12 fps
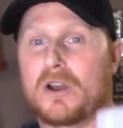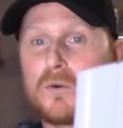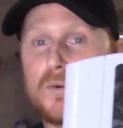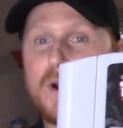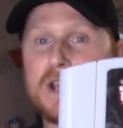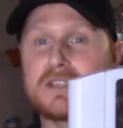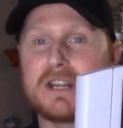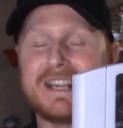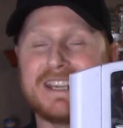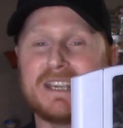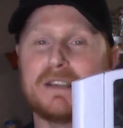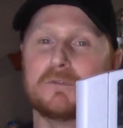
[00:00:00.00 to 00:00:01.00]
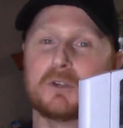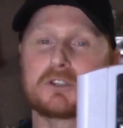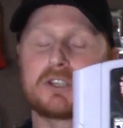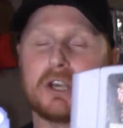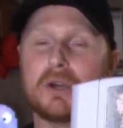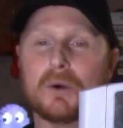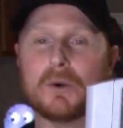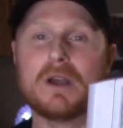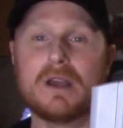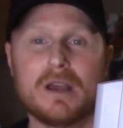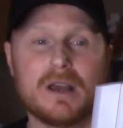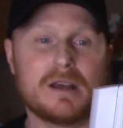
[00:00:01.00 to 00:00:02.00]
Resident Evil 2.
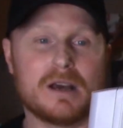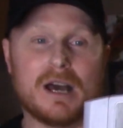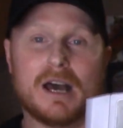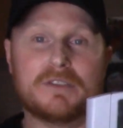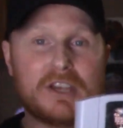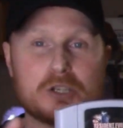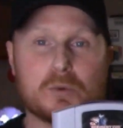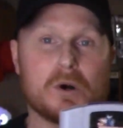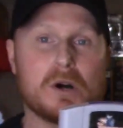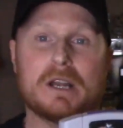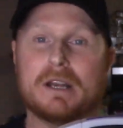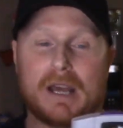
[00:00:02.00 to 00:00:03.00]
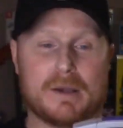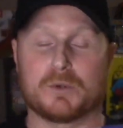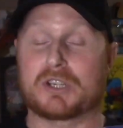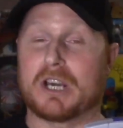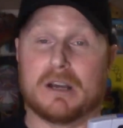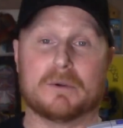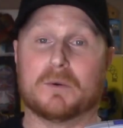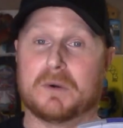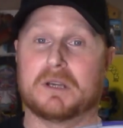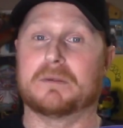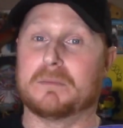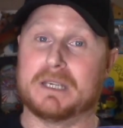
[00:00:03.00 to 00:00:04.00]
This one was coming
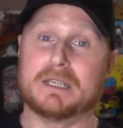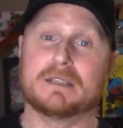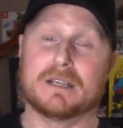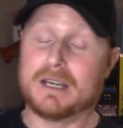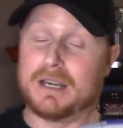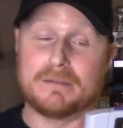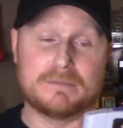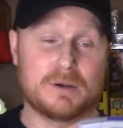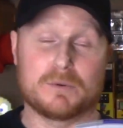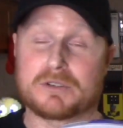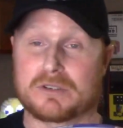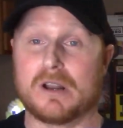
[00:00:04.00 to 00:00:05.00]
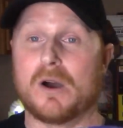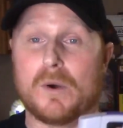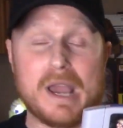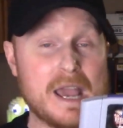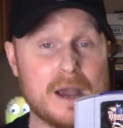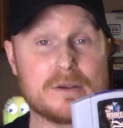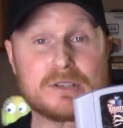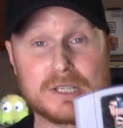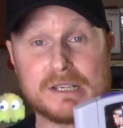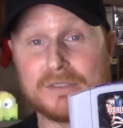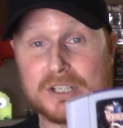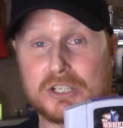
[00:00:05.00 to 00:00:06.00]
with me. There was no way I was
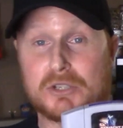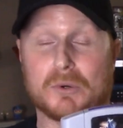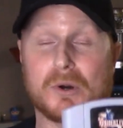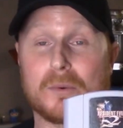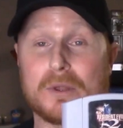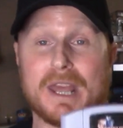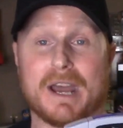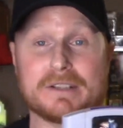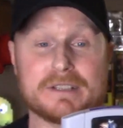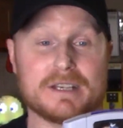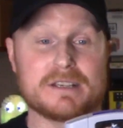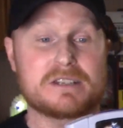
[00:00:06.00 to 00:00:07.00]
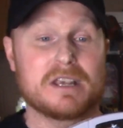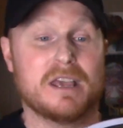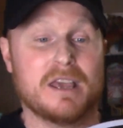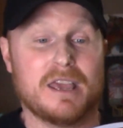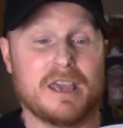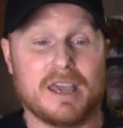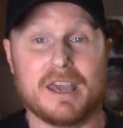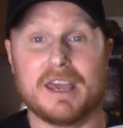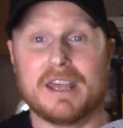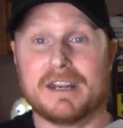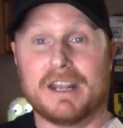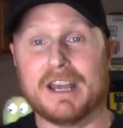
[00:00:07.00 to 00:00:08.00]
leaving the store without this.
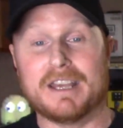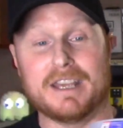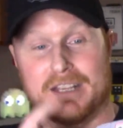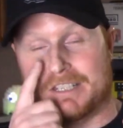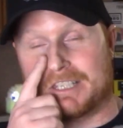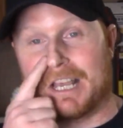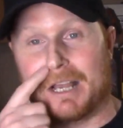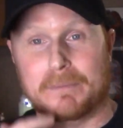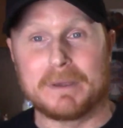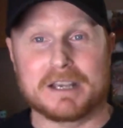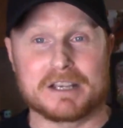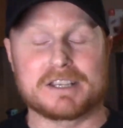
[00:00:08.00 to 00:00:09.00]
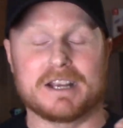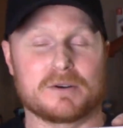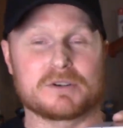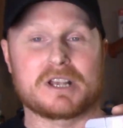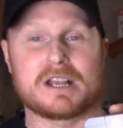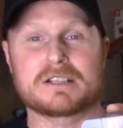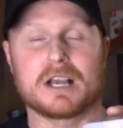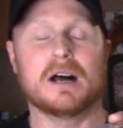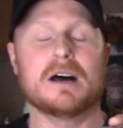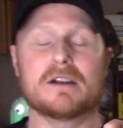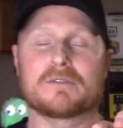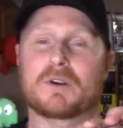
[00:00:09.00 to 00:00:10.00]
And it sucked because there was a
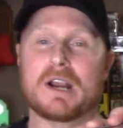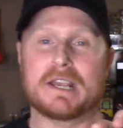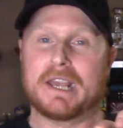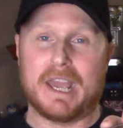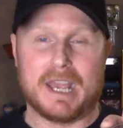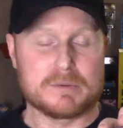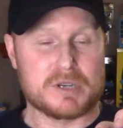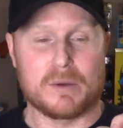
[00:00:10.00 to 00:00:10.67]
ton of great games.